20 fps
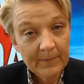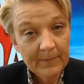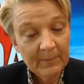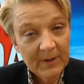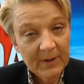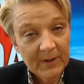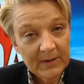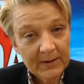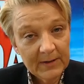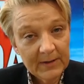
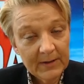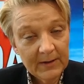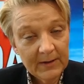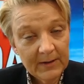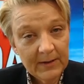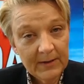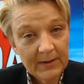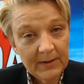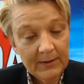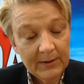but
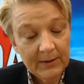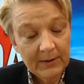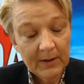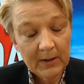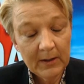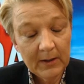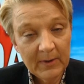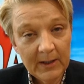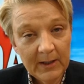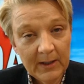you
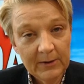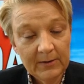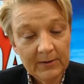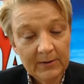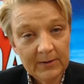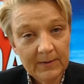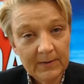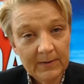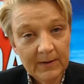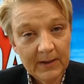can imagine